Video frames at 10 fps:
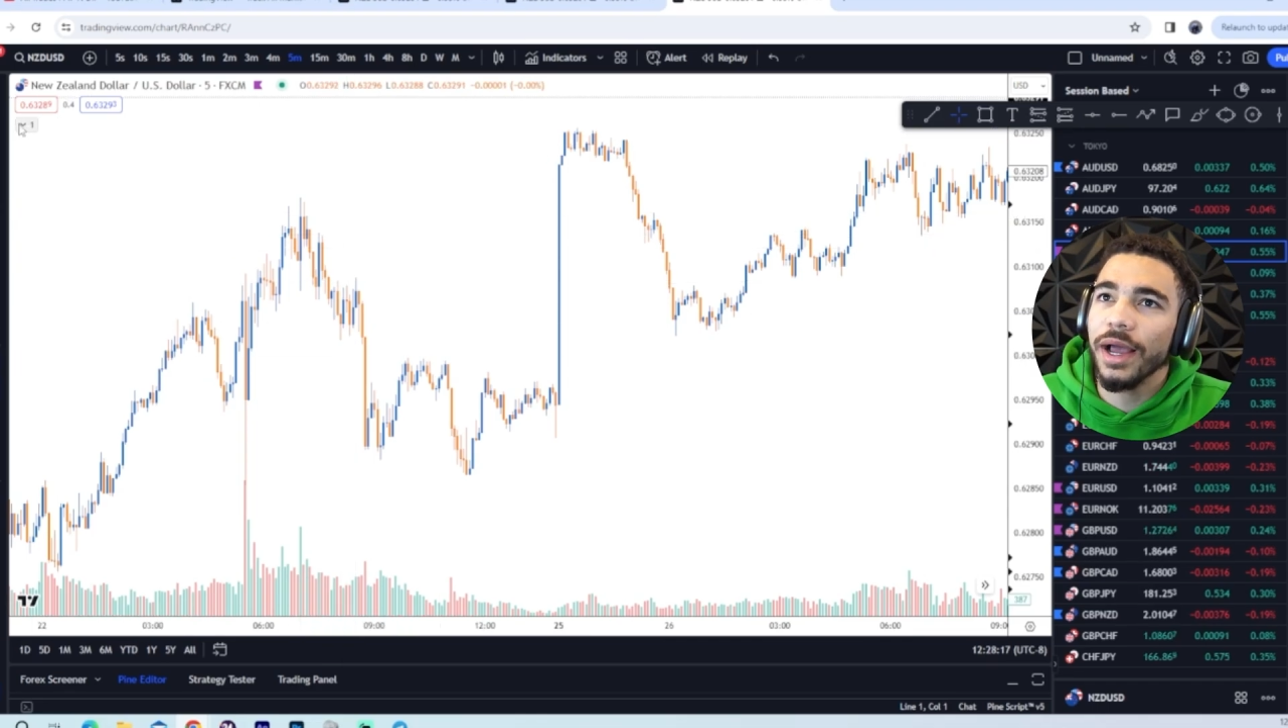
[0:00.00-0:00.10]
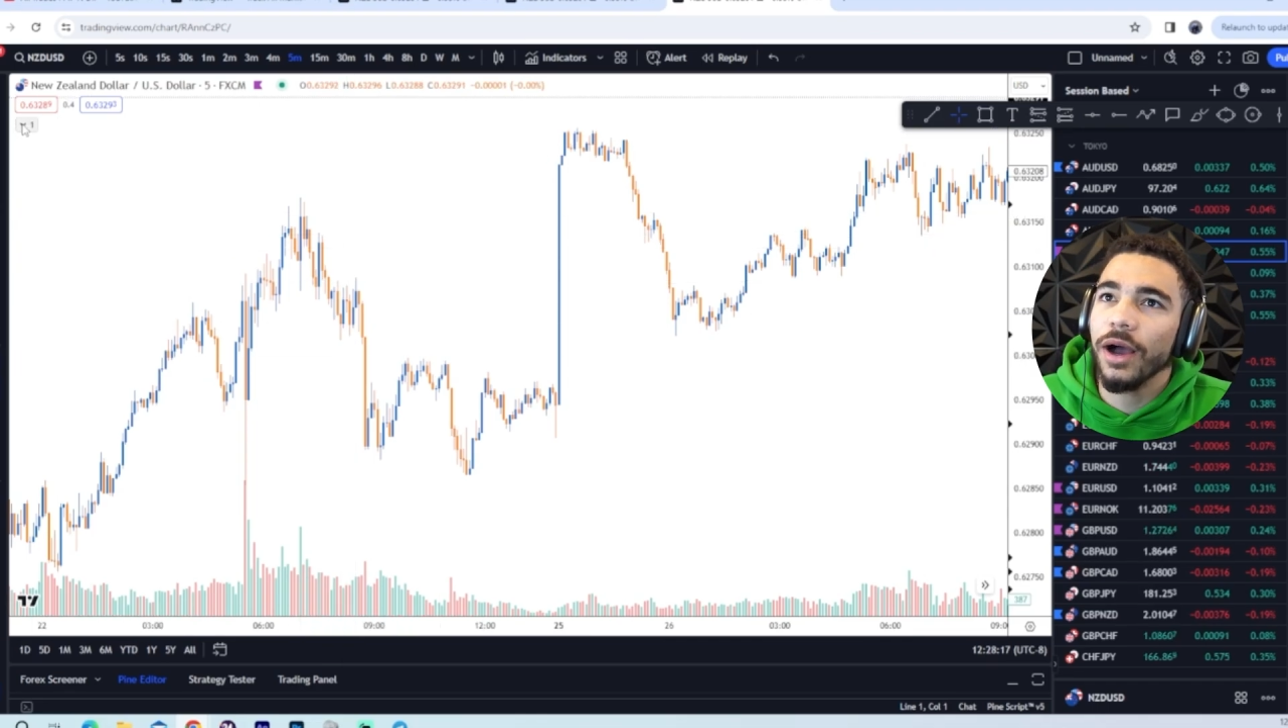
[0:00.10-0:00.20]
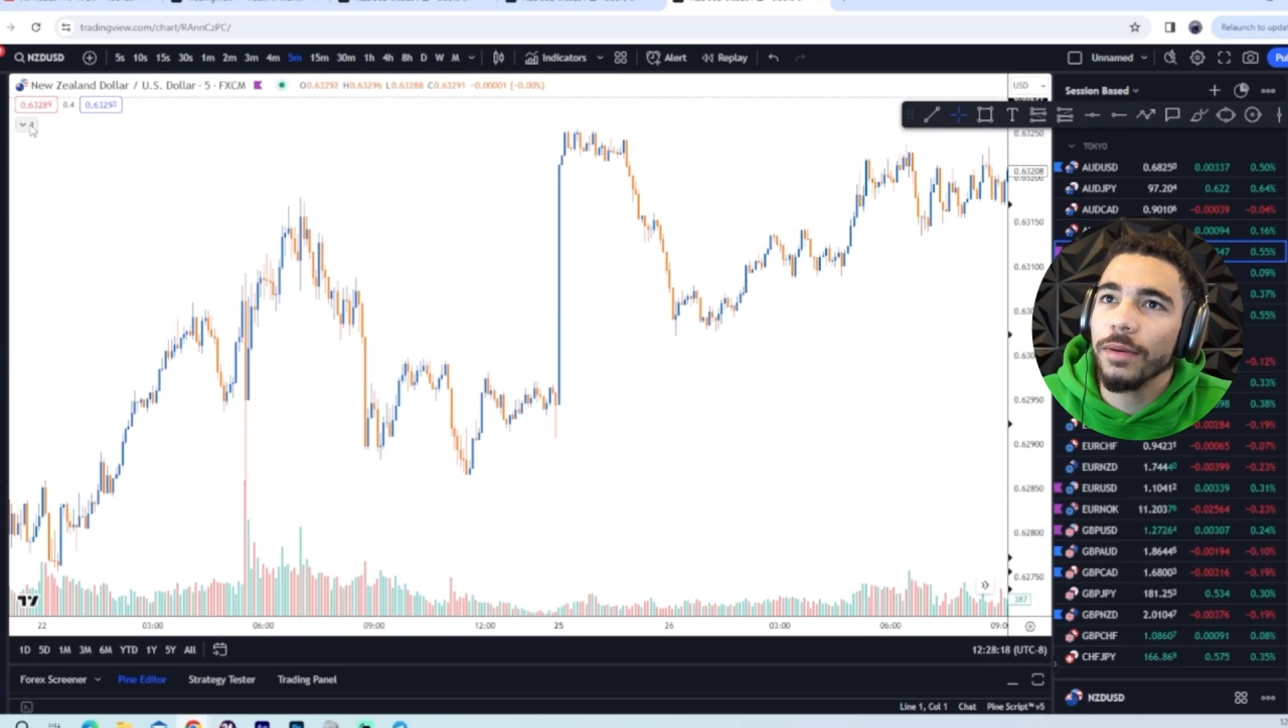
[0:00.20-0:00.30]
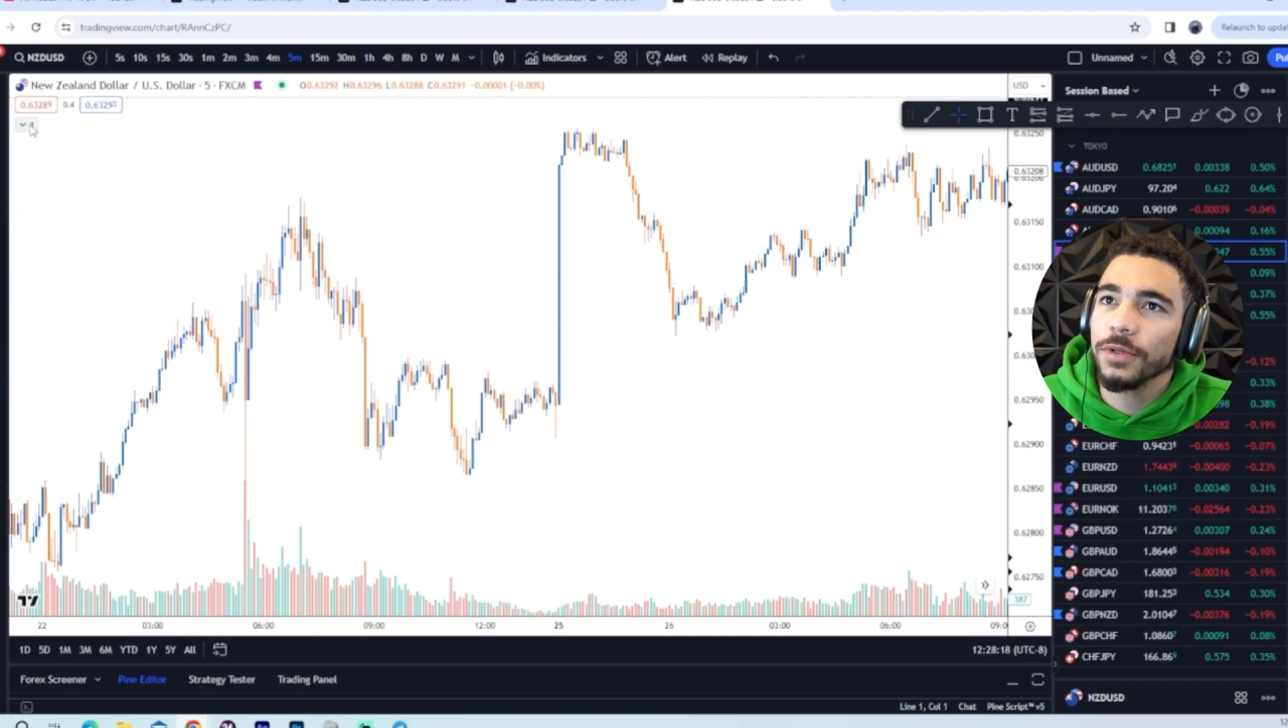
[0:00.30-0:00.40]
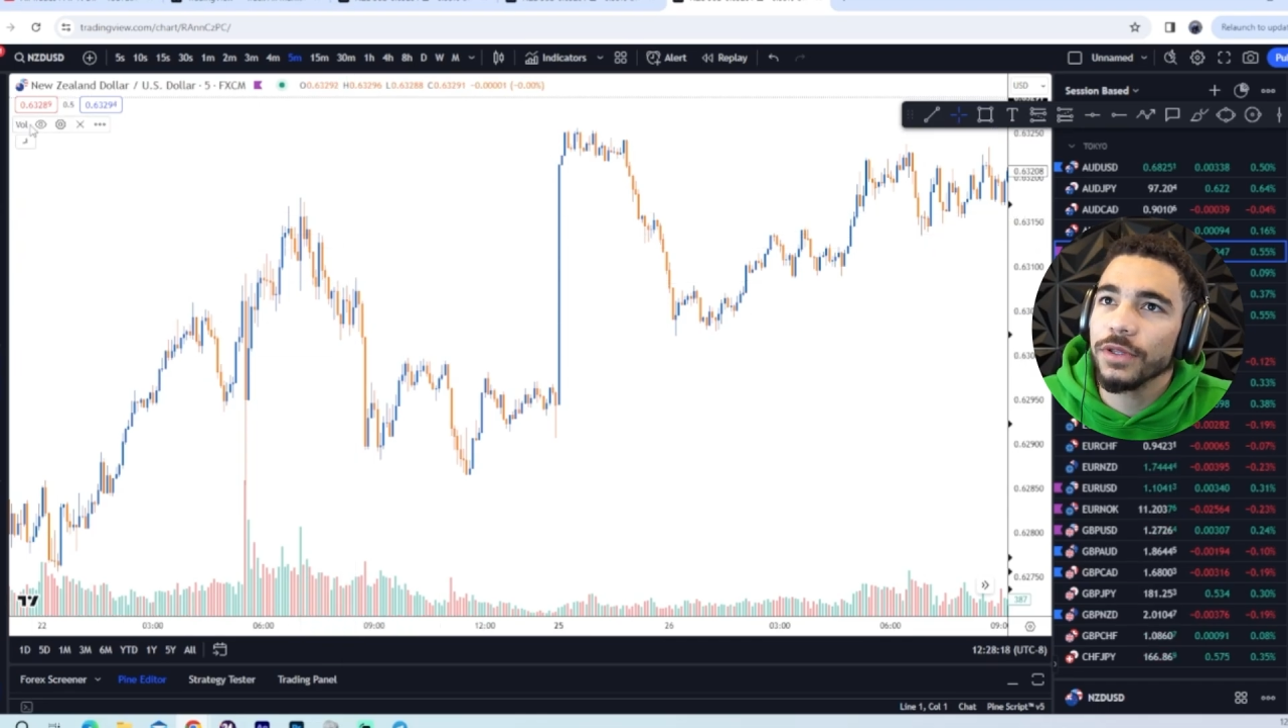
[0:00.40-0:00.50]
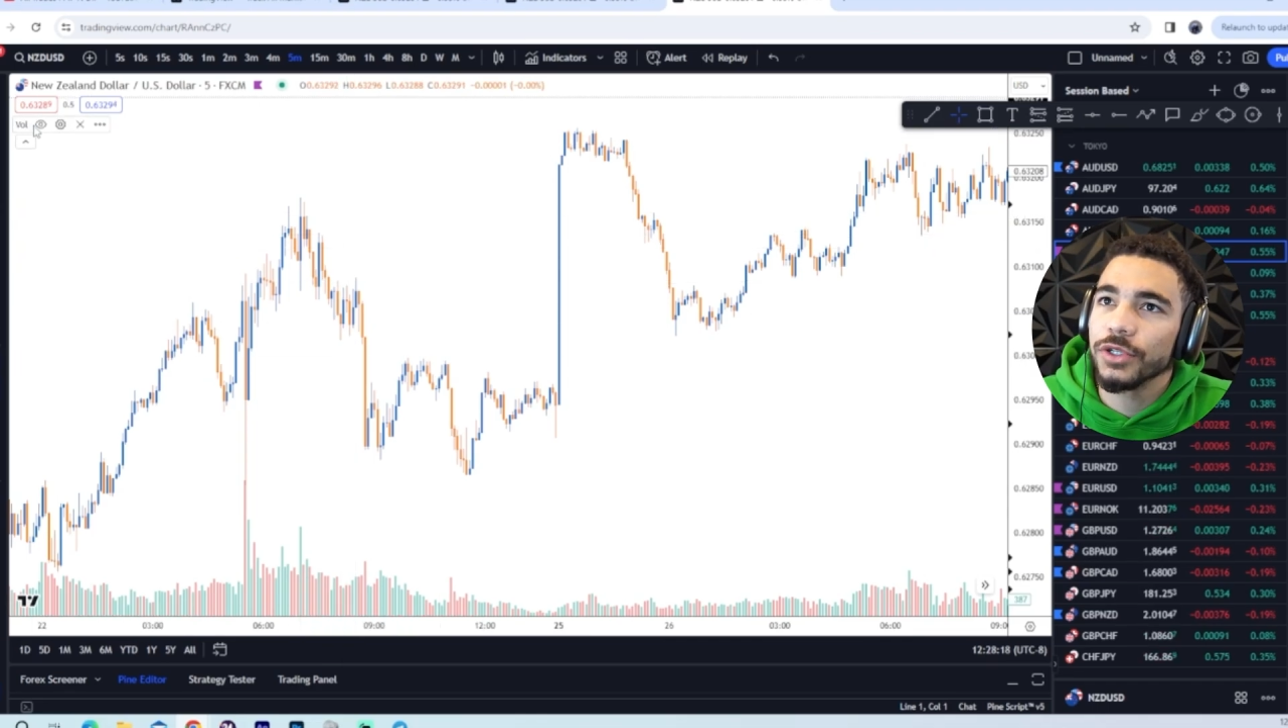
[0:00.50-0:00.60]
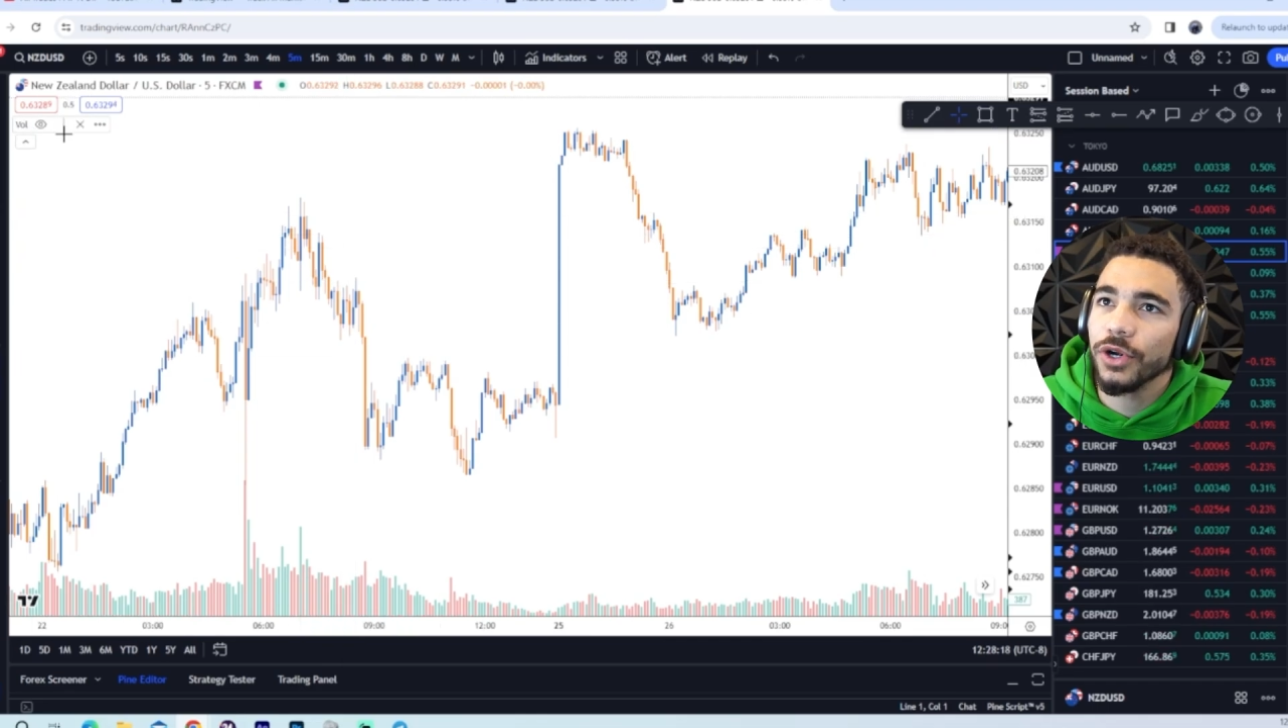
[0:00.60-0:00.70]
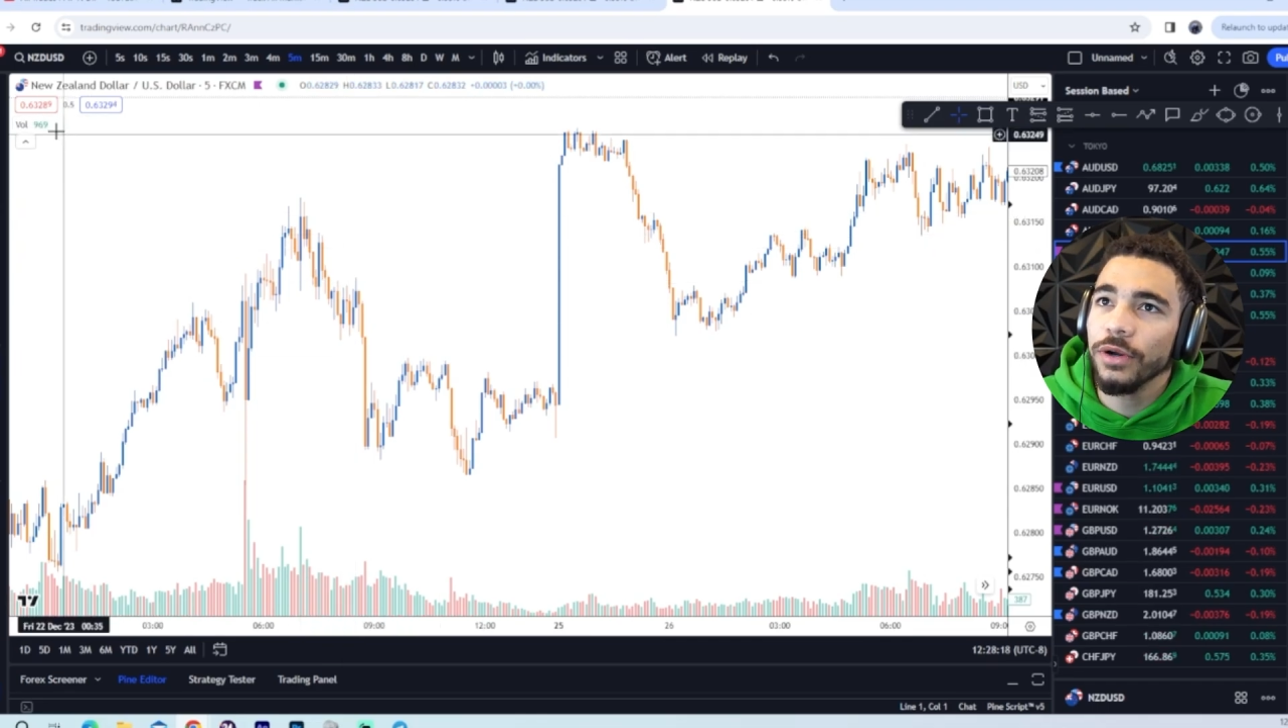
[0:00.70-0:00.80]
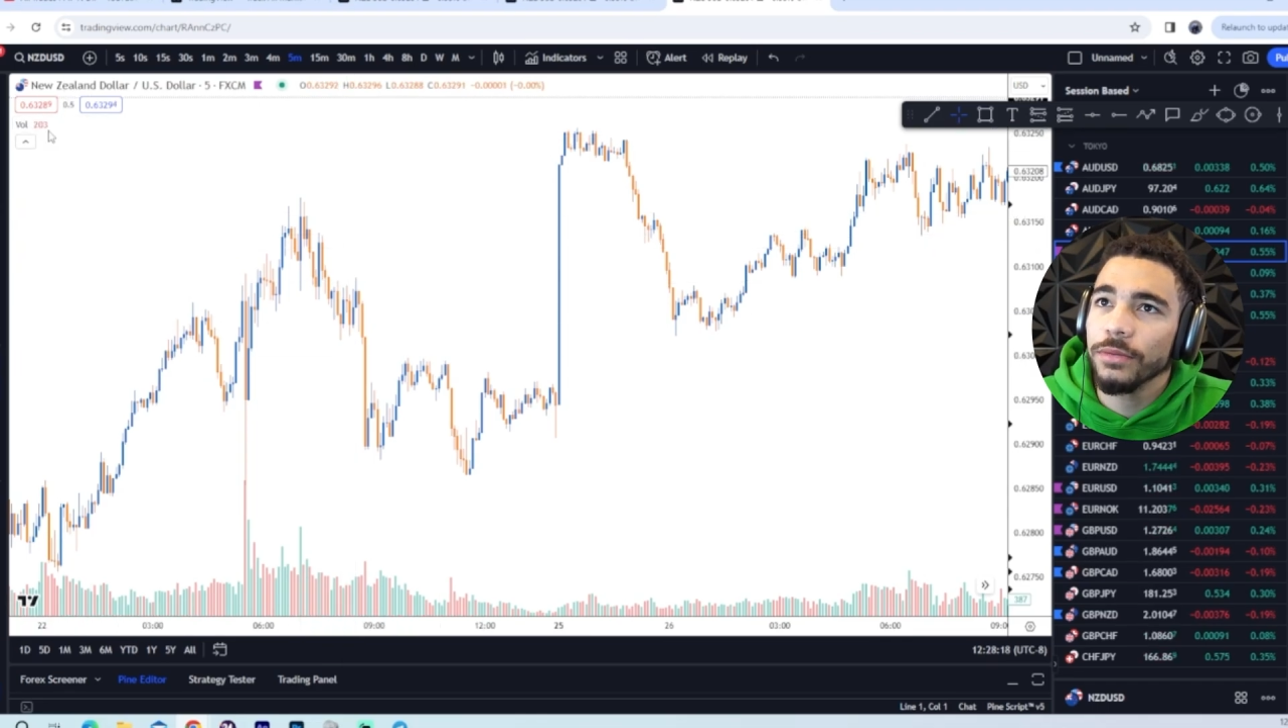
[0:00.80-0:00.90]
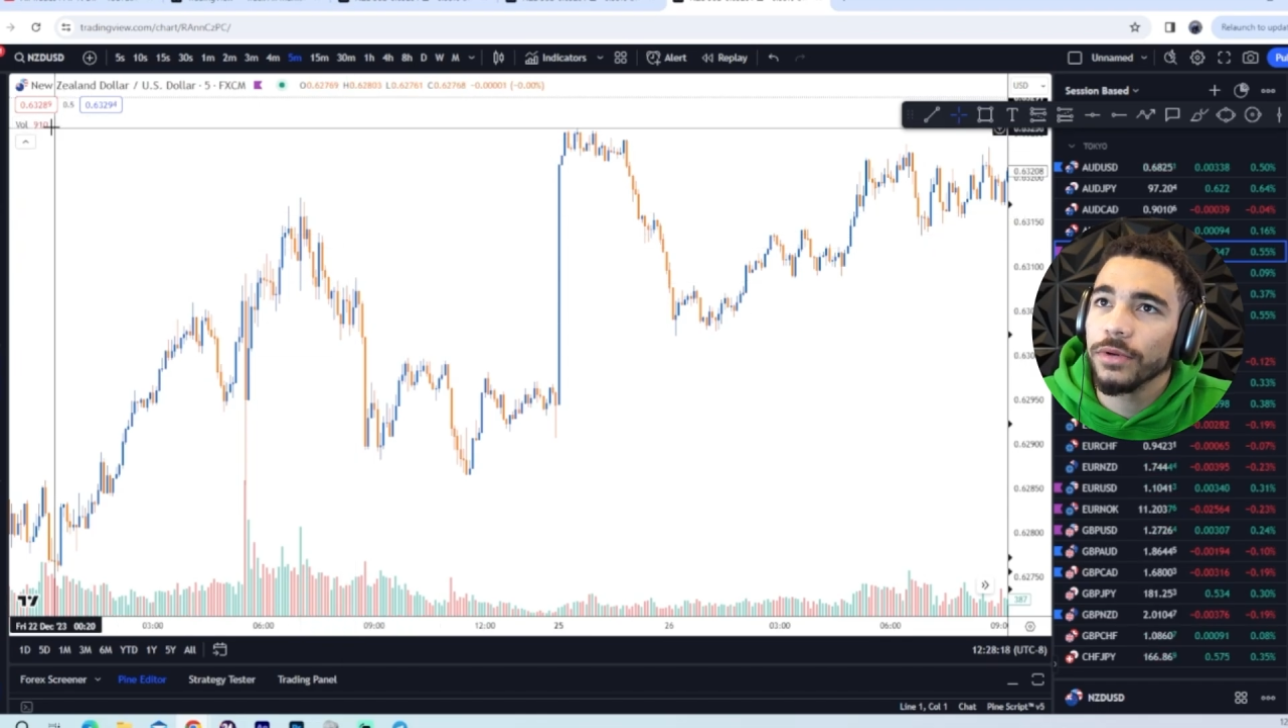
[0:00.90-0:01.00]
hopped on the
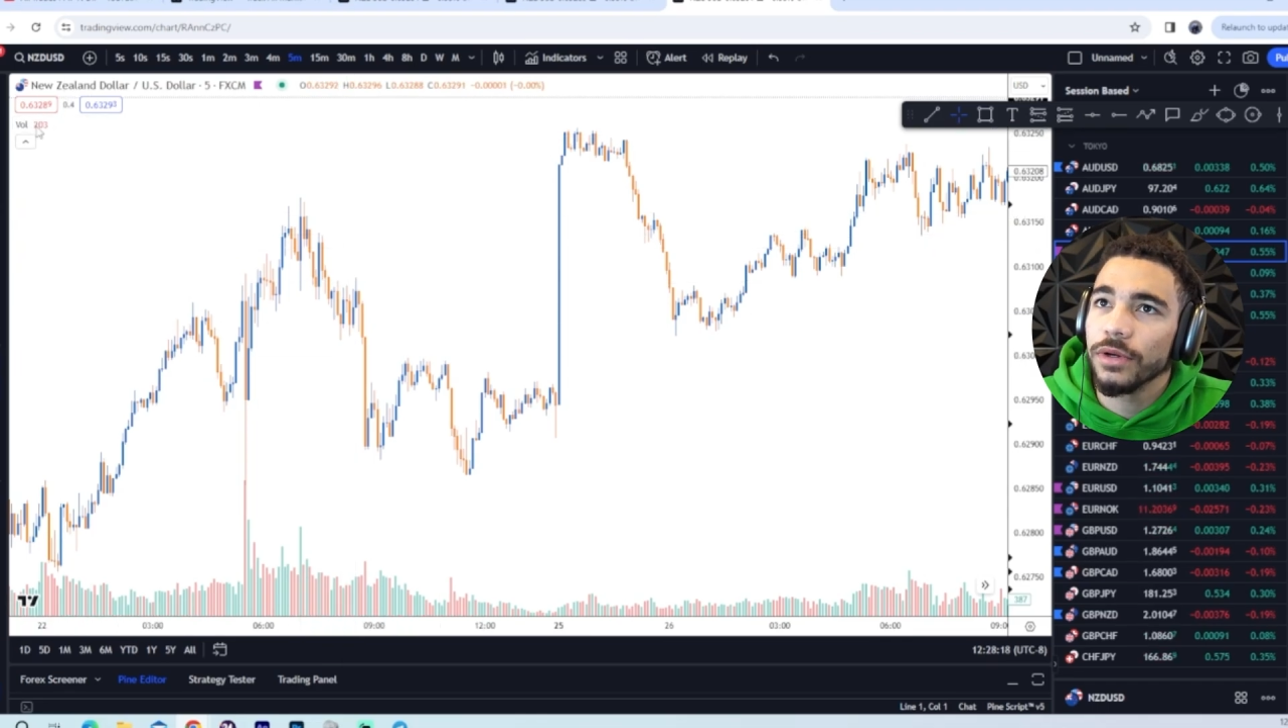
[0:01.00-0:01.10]
chart,